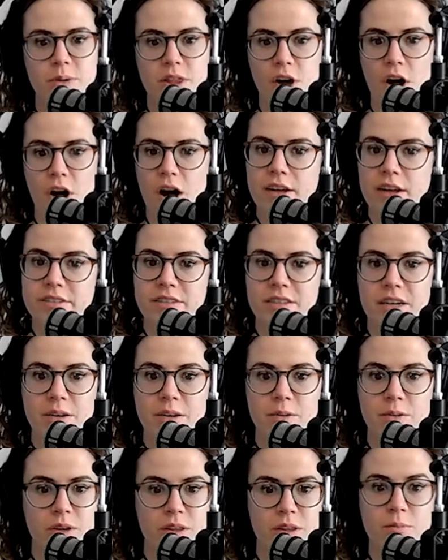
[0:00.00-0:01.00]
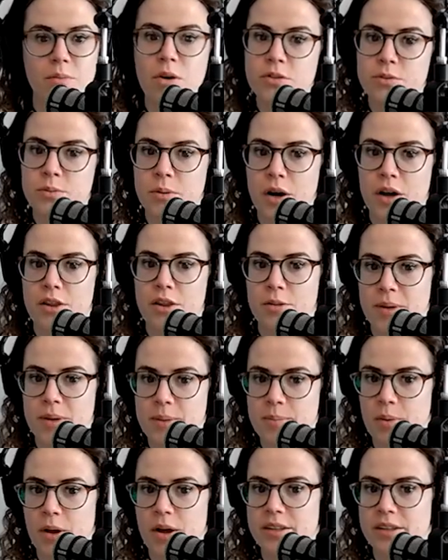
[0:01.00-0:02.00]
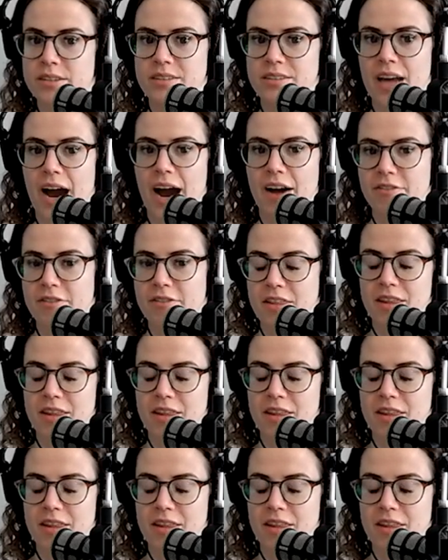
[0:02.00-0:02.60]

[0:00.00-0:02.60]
with Austin, with multiple other people on staff,